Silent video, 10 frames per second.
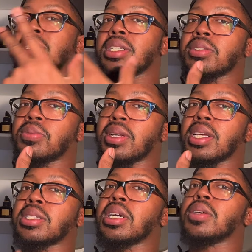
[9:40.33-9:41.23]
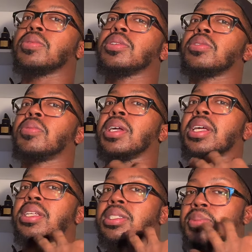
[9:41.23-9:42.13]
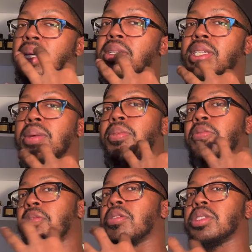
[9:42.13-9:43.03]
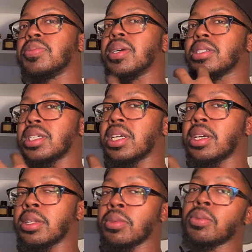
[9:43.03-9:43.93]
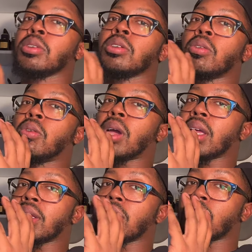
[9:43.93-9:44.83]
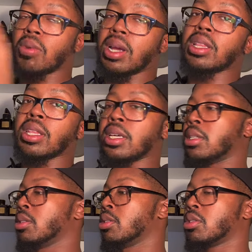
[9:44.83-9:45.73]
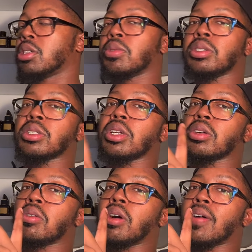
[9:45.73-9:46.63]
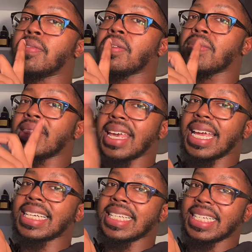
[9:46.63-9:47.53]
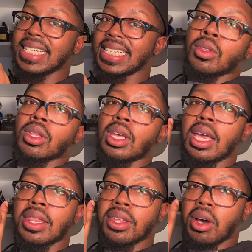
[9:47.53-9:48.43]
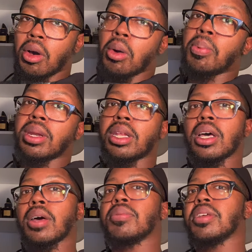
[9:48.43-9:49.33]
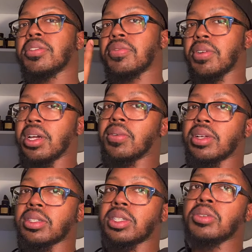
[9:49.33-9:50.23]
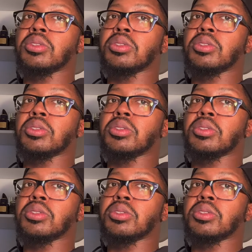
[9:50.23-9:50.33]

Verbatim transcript: this one in terms of the way that it smells and performs on my skin quite greatly. So we're just gonna go off of that. In the opening of this fragrance, you